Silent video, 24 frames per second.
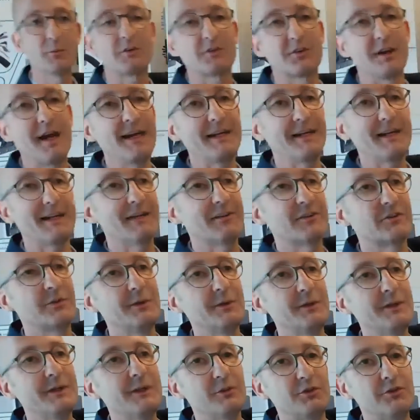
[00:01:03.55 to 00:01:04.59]
side
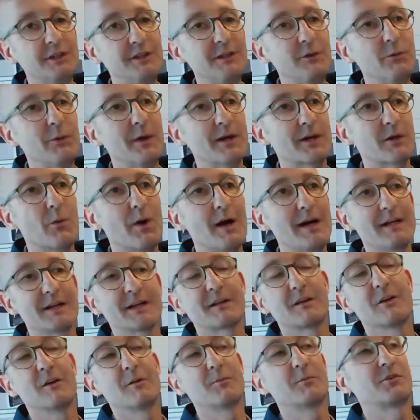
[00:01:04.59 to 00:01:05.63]
entry to see where the wire
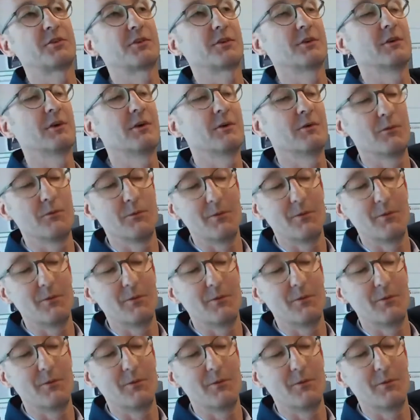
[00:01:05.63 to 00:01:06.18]
comes or